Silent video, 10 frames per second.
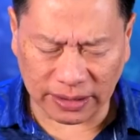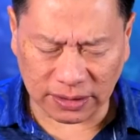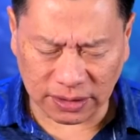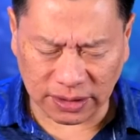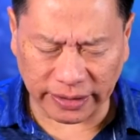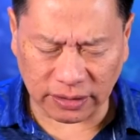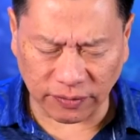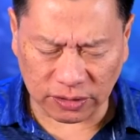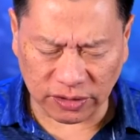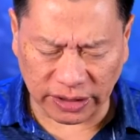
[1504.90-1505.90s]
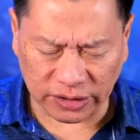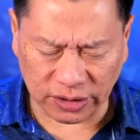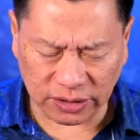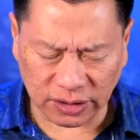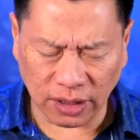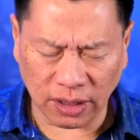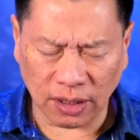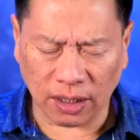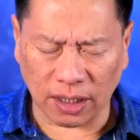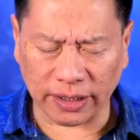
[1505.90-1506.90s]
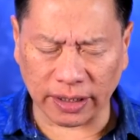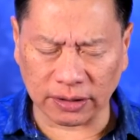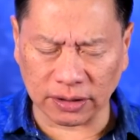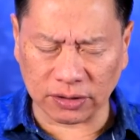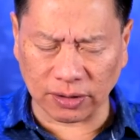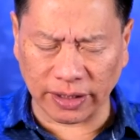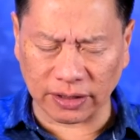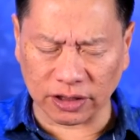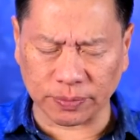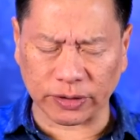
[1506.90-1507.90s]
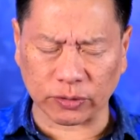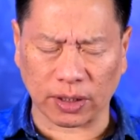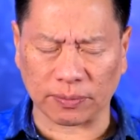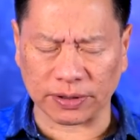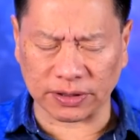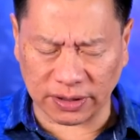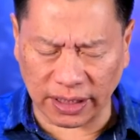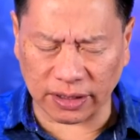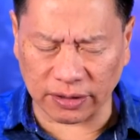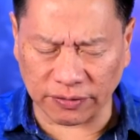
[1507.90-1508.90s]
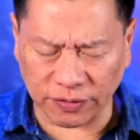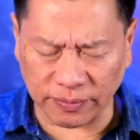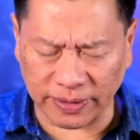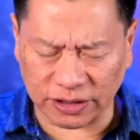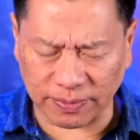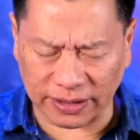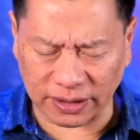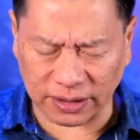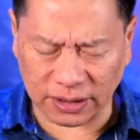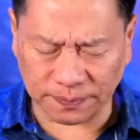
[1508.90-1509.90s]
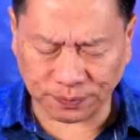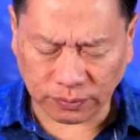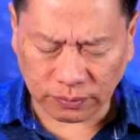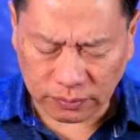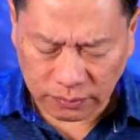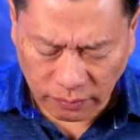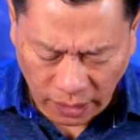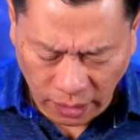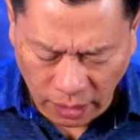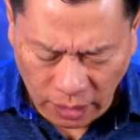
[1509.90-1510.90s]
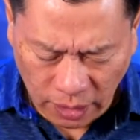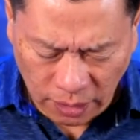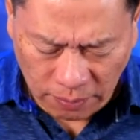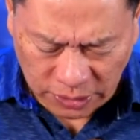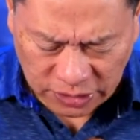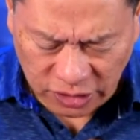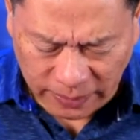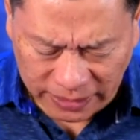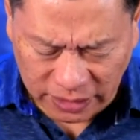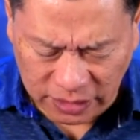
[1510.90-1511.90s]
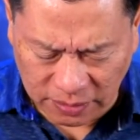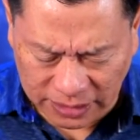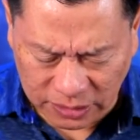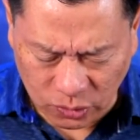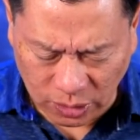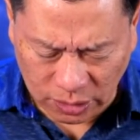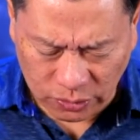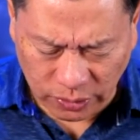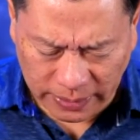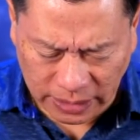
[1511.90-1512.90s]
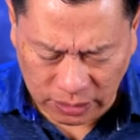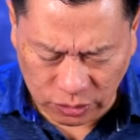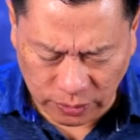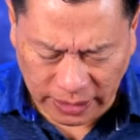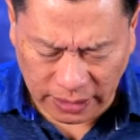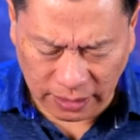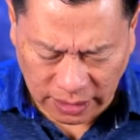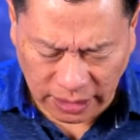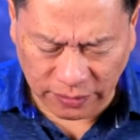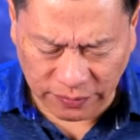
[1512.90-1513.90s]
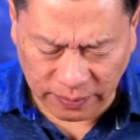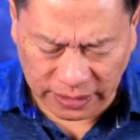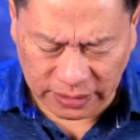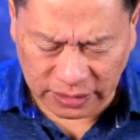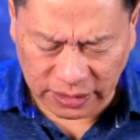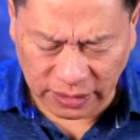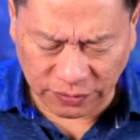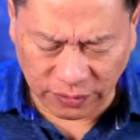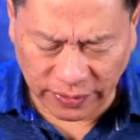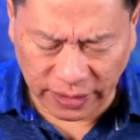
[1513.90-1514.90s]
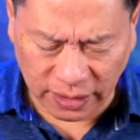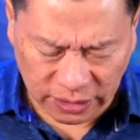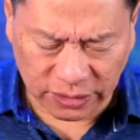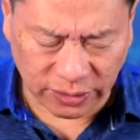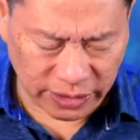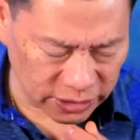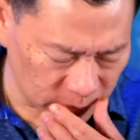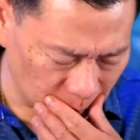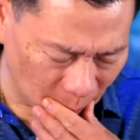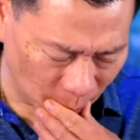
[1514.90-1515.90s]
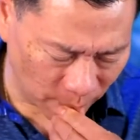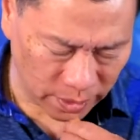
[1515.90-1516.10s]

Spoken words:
holy masters, saints of all traditions, archangels, holy angels, spiritual helpers, thank you for your immense blessings. Personally, to my teacher, Master Choa Kok Sui Maha Guru Jumeling, thank you for the blessings in full faith, and so it is.